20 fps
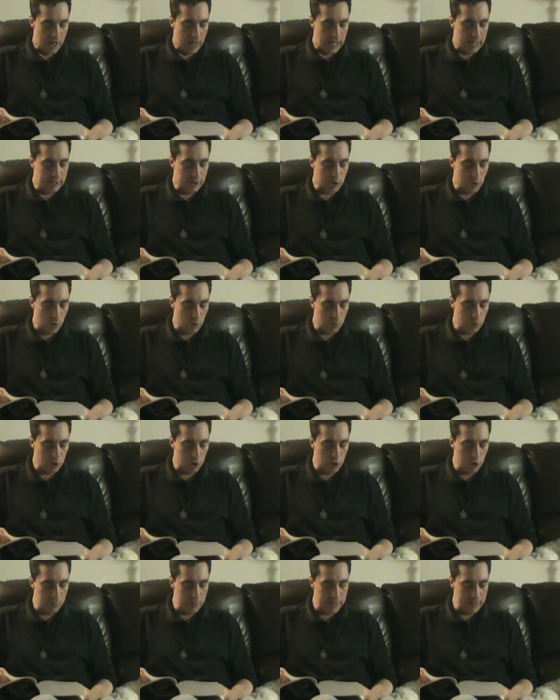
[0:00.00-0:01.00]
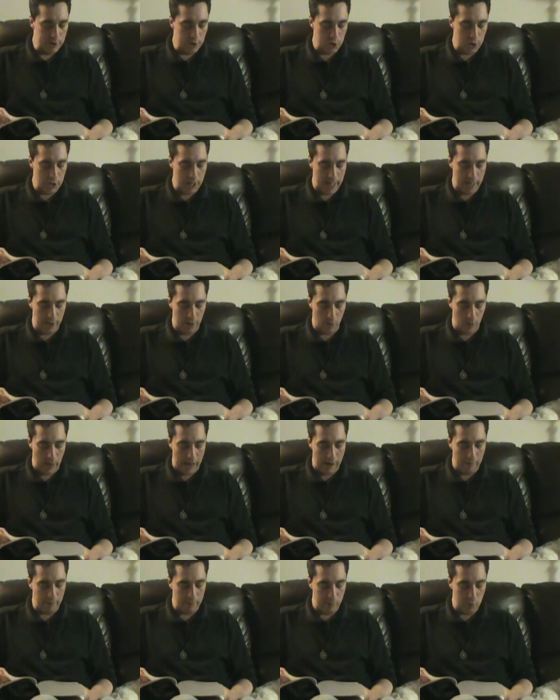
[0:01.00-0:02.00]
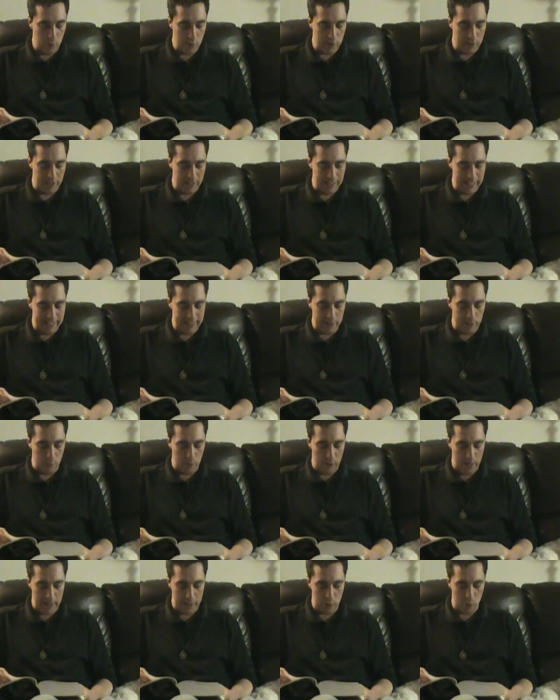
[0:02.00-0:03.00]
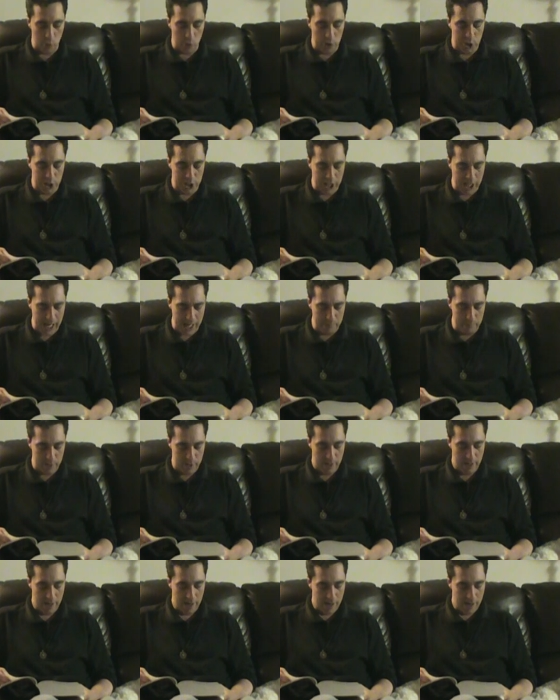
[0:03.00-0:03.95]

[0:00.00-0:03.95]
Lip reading: his own luminous shadow, out of whose collected rays were shaped